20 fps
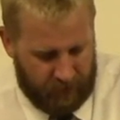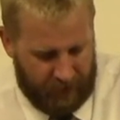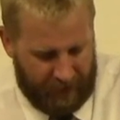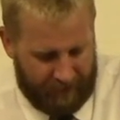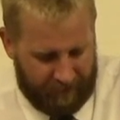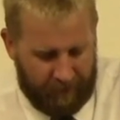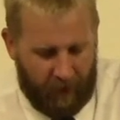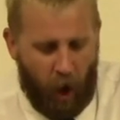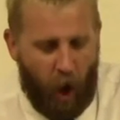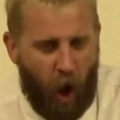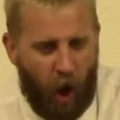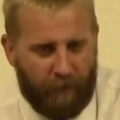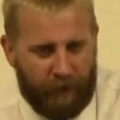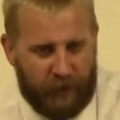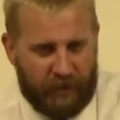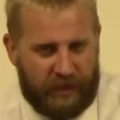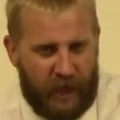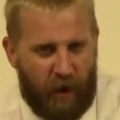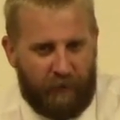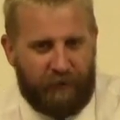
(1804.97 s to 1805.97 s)
to involve
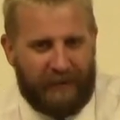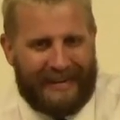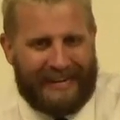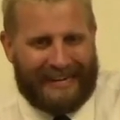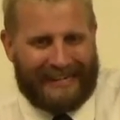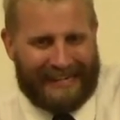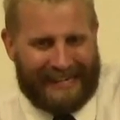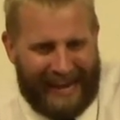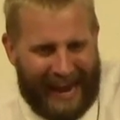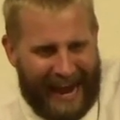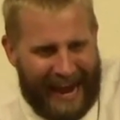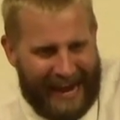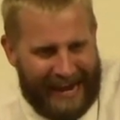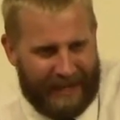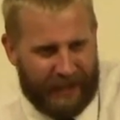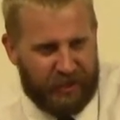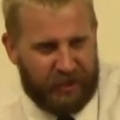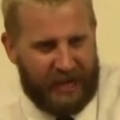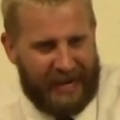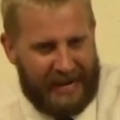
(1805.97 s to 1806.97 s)
yourself and
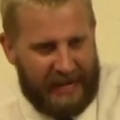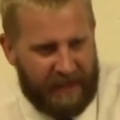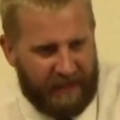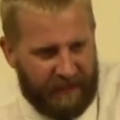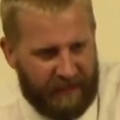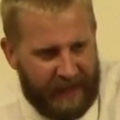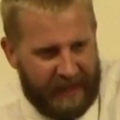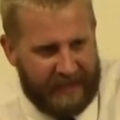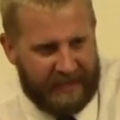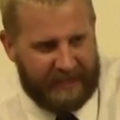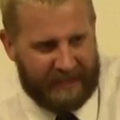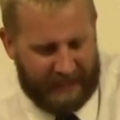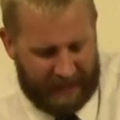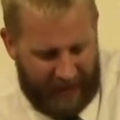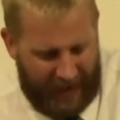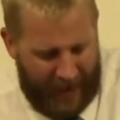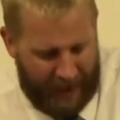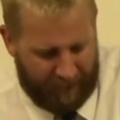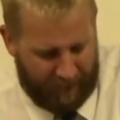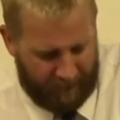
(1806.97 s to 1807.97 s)
engage in this type